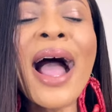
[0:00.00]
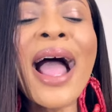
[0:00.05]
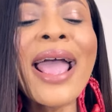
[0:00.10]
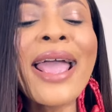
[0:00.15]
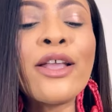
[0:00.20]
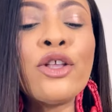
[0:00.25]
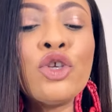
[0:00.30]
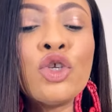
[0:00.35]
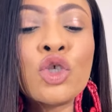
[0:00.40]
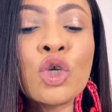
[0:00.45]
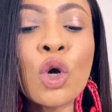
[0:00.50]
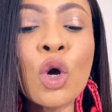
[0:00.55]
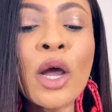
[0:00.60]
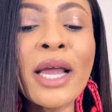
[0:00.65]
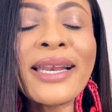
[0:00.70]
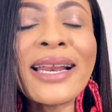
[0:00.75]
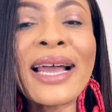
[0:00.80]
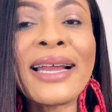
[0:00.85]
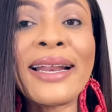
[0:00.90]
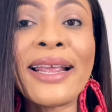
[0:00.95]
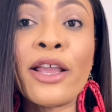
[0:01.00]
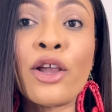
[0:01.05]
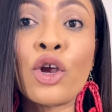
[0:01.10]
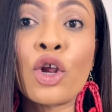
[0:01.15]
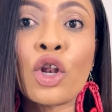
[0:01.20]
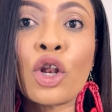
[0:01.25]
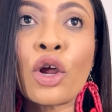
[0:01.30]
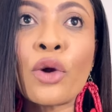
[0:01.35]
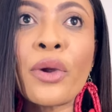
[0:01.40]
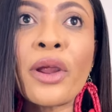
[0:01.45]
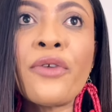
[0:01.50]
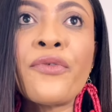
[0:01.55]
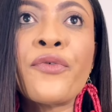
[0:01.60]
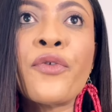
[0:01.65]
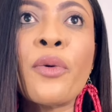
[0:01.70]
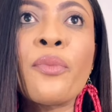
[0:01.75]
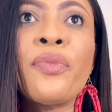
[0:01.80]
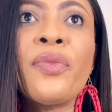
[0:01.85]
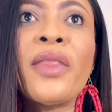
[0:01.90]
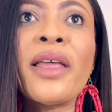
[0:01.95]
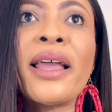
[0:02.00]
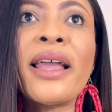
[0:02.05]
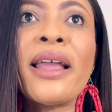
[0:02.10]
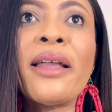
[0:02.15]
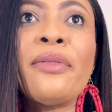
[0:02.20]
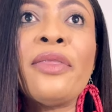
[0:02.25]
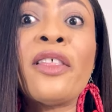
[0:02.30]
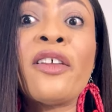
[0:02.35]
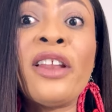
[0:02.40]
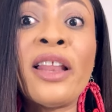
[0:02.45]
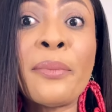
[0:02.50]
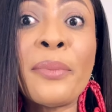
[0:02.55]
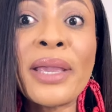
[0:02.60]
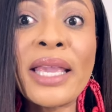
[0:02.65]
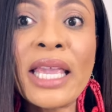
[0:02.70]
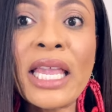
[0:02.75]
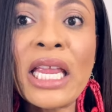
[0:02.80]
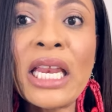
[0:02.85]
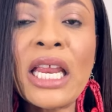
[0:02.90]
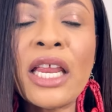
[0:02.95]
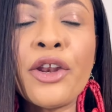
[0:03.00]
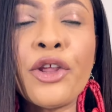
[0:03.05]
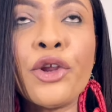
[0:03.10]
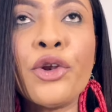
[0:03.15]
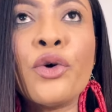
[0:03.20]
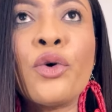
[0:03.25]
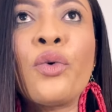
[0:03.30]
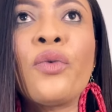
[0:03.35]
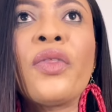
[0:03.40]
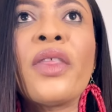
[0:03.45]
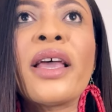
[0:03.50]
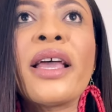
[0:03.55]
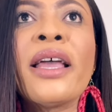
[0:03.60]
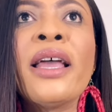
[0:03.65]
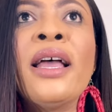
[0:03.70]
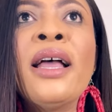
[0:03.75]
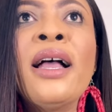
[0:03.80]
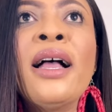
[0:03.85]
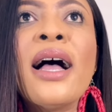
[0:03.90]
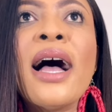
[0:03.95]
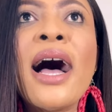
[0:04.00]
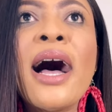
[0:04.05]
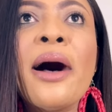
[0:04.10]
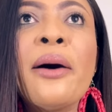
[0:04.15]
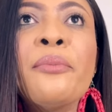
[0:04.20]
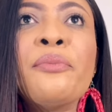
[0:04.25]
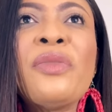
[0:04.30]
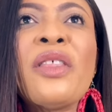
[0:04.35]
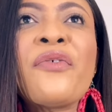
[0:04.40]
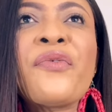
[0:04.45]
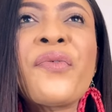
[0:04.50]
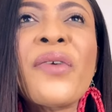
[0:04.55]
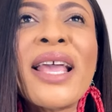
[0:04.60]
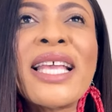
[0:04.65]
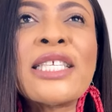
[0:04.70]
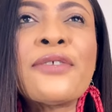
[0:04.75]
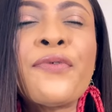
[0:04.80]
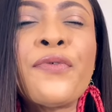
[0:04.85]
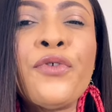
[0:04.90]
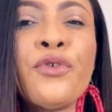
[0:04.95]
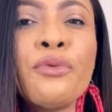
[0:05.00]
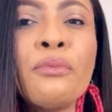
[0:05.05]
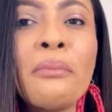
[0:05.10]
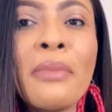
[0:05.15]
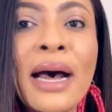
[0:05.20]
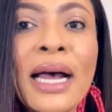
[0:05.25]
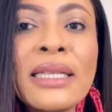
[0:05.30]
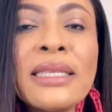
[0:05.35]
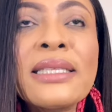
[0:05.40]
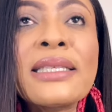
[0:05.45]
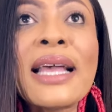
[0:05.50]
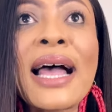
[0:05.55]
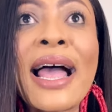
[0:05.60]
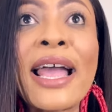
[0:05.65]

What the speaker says: I enjoyed Anna and Glory from the beginning, you know, the first few months.